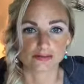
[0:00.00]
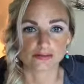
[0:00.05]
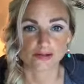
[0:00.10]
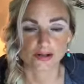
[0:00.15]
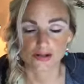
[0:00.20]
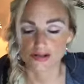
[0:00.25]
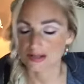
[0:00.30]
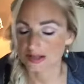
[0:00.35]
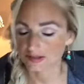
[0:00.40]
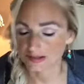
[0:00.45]

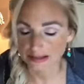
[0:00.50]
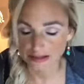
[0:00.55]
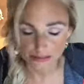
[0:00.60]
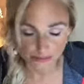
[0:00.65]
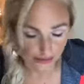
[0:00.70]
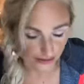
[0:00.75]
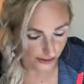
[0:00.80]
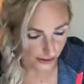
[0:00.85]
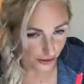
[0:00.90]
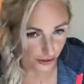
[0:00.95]
There's nothing you
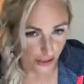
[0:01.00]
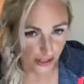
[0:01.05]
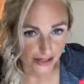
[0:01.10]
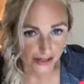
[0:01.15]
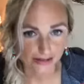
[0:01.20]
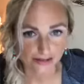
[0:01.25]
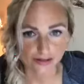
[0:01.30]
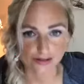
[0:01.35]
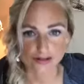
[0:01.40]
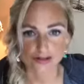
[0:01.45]
need to
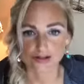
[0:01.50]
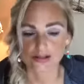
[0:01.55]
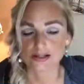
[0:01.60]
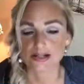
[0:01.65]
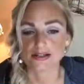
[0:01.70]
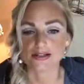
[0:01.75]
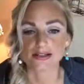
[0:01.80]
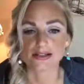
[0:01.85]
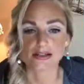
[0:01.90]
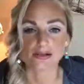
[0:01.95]
change. There's
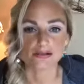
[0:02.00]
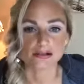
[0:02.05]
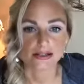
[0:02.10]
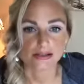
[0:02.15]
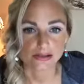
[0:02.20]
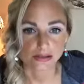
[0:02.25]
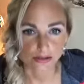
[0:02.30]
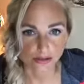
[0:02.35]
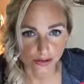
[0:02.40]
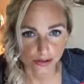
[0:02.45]
nothing you need
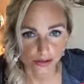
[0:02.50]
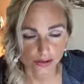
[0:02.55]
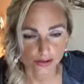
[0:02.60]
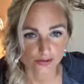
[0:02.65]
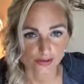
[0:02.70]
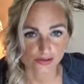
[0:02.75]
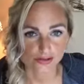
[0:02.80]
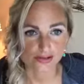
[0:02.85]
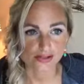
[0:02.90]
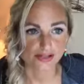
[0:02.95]
to learn.
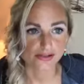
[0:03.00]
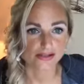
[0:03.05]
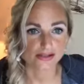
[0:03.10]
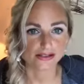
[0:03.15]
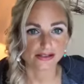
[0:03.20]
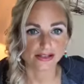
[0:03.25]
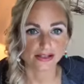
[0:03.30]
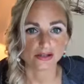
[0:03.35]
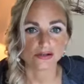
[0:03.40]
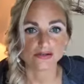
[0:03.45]
There's nothing
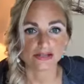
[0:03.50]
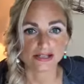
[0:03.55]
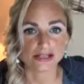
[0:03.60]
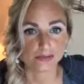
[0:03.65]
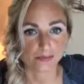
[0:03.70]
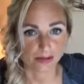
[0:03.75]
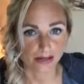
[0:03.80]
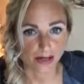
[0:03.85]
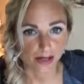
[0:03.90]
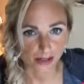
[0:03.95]
that you need to
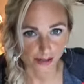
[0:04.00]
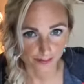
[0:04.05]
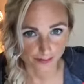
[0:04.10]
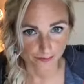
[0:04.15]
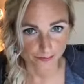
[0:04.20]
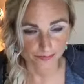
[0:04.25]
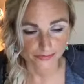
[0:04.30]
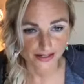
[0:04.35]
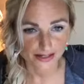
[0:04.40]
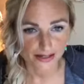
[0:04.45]
become.